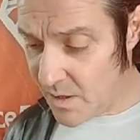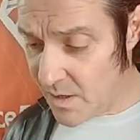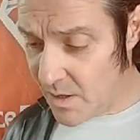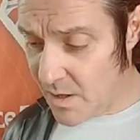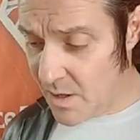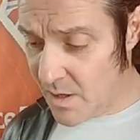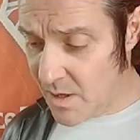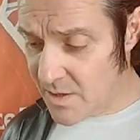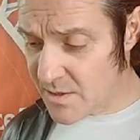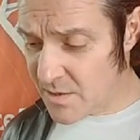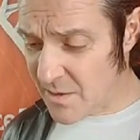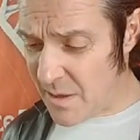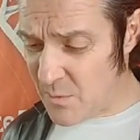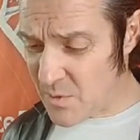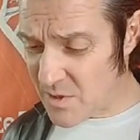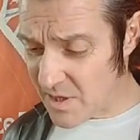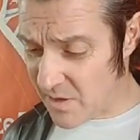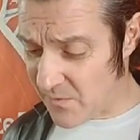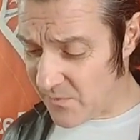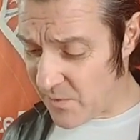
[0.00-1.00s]
So that was
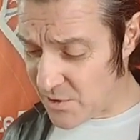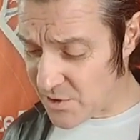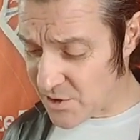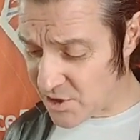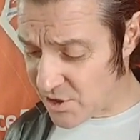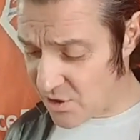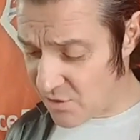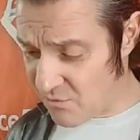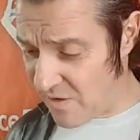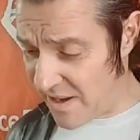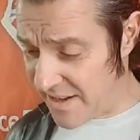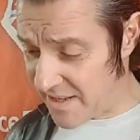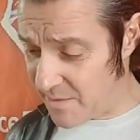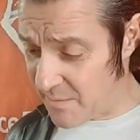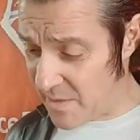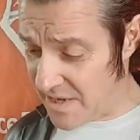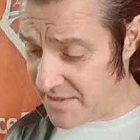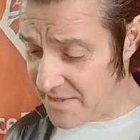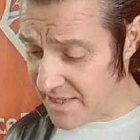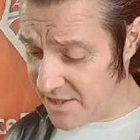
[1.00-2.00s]
our first
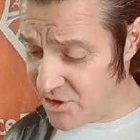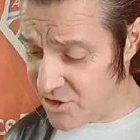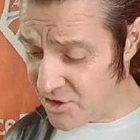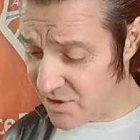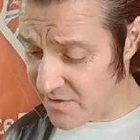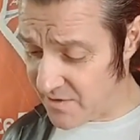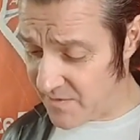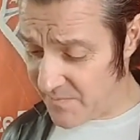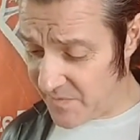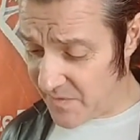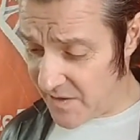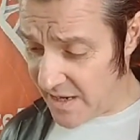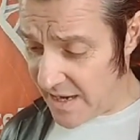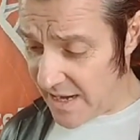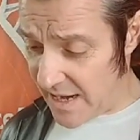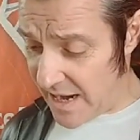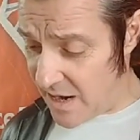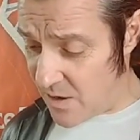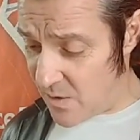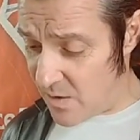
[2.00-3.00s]
recommendation.
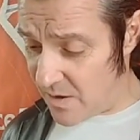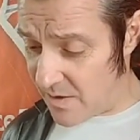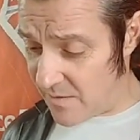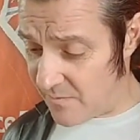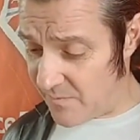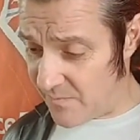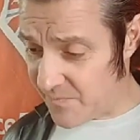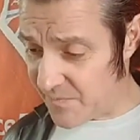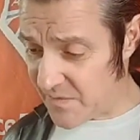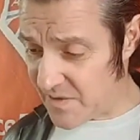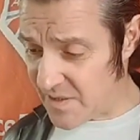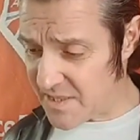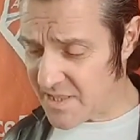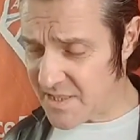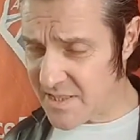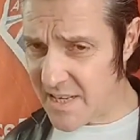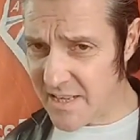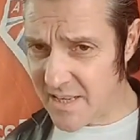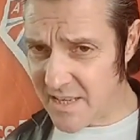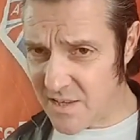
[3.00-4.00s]
Our
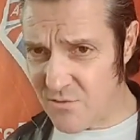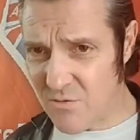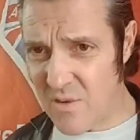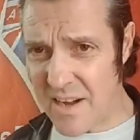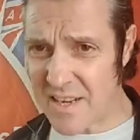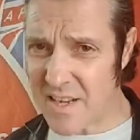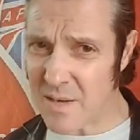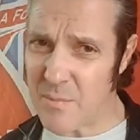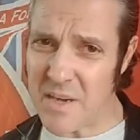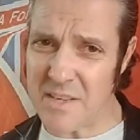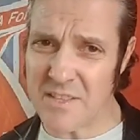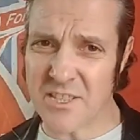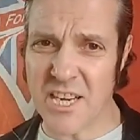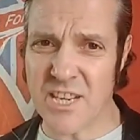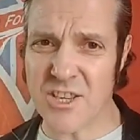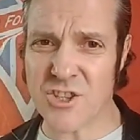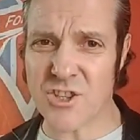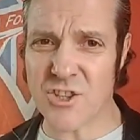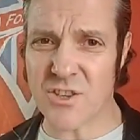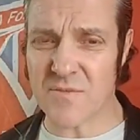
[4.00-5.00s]
second
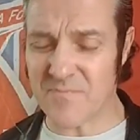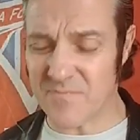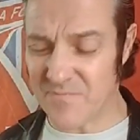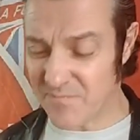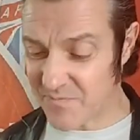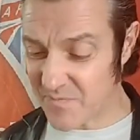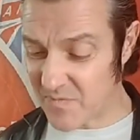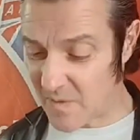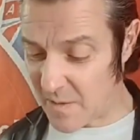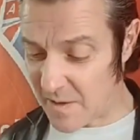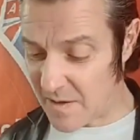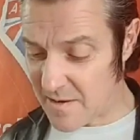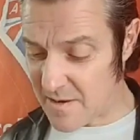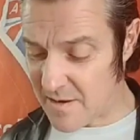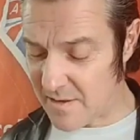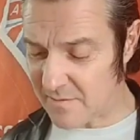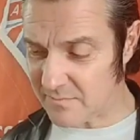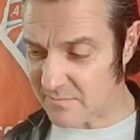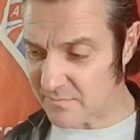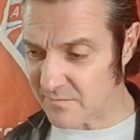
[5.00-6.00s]
recommendation,
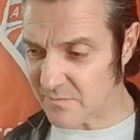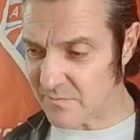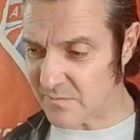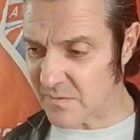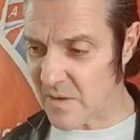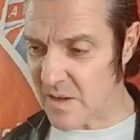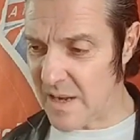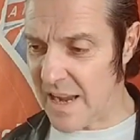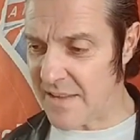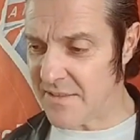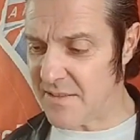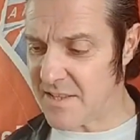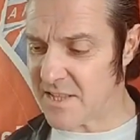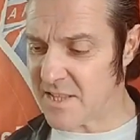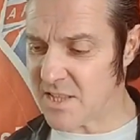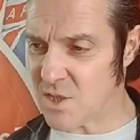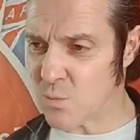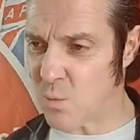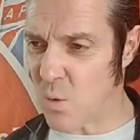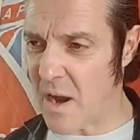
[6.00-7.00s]
and this
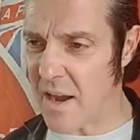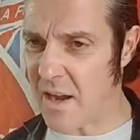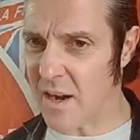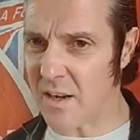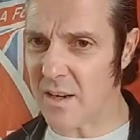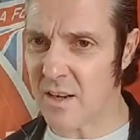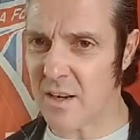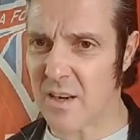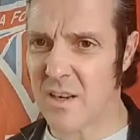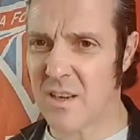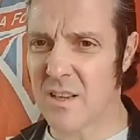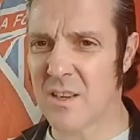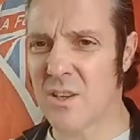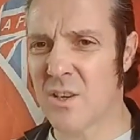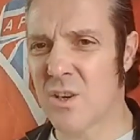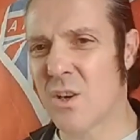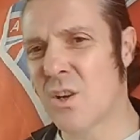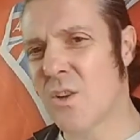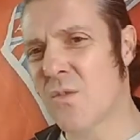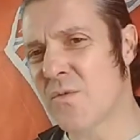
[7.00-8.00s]
is where
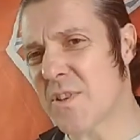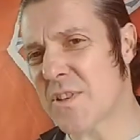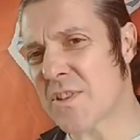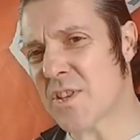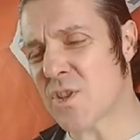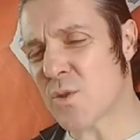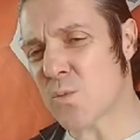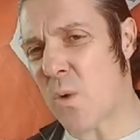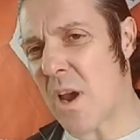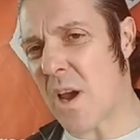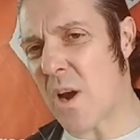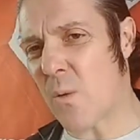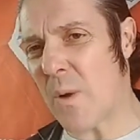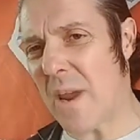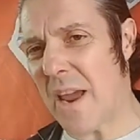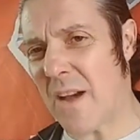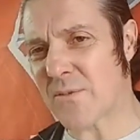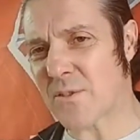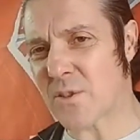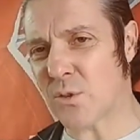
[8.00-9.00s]
we
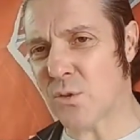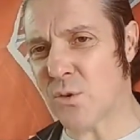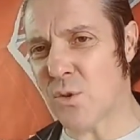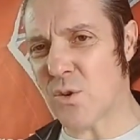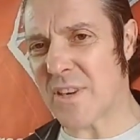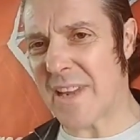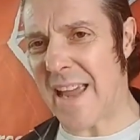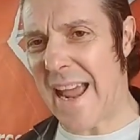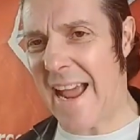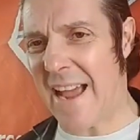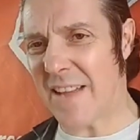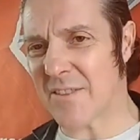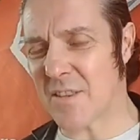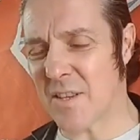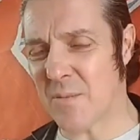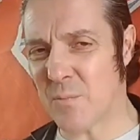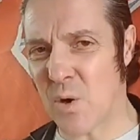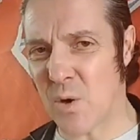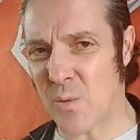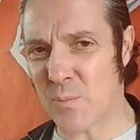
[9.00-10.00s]
have to look at the
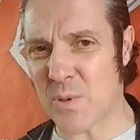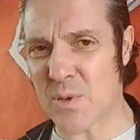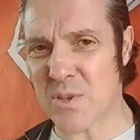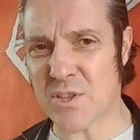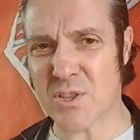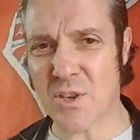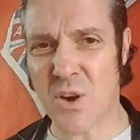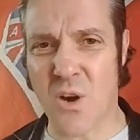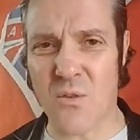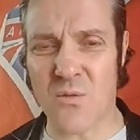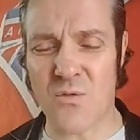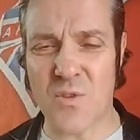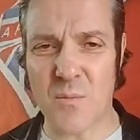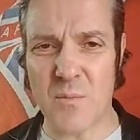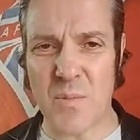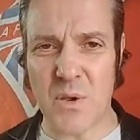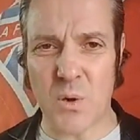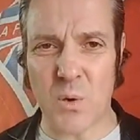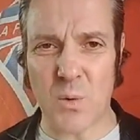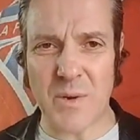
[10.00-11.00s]
purpose of the
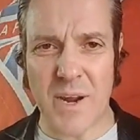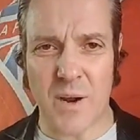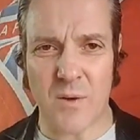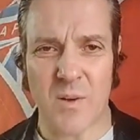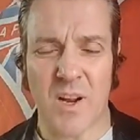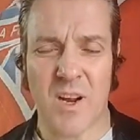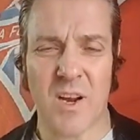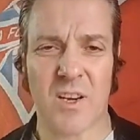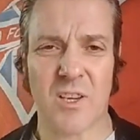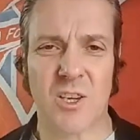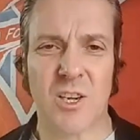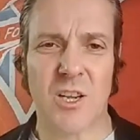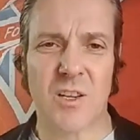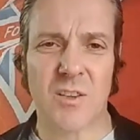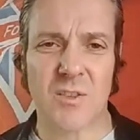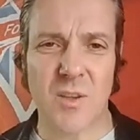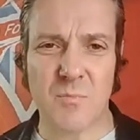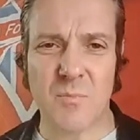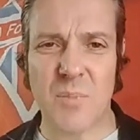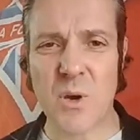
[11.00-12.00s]
bill. Now,
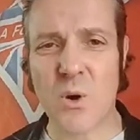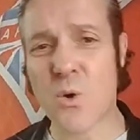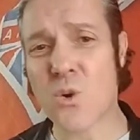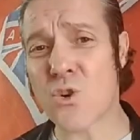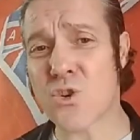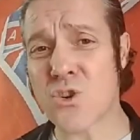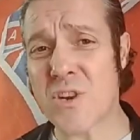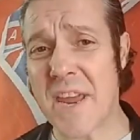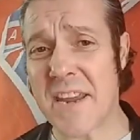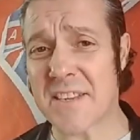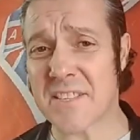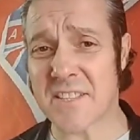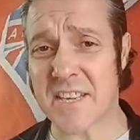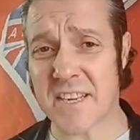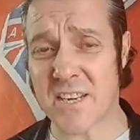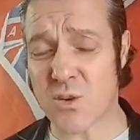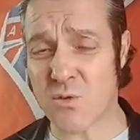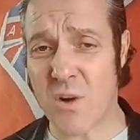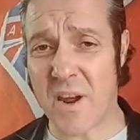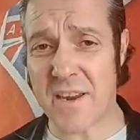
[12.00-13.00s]
the bill creates a
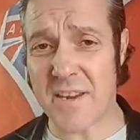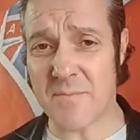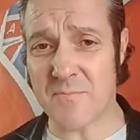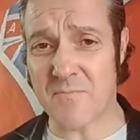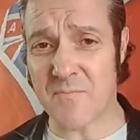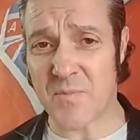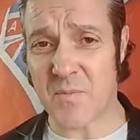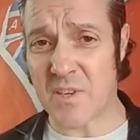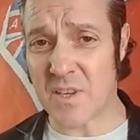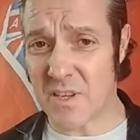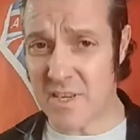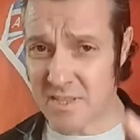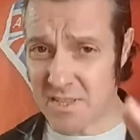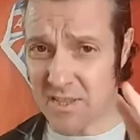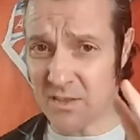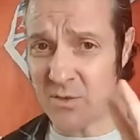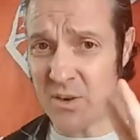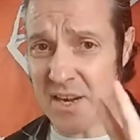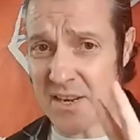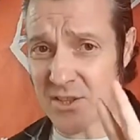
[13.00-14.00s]
crime. It
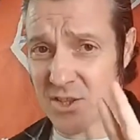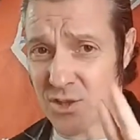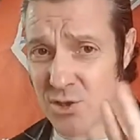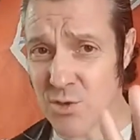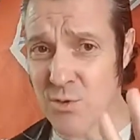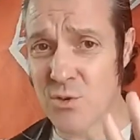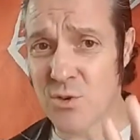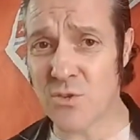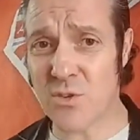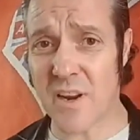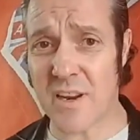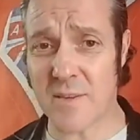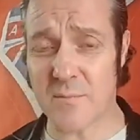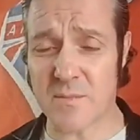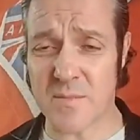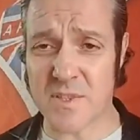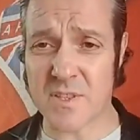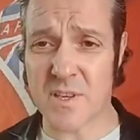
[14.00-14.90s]
creates two crimes.